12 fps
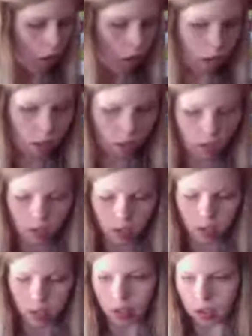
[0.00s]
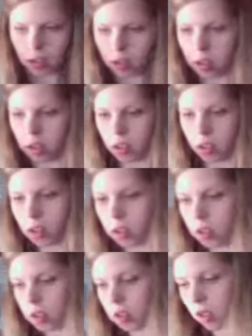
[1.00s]
and
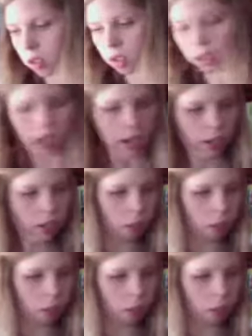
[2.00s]
I think that actually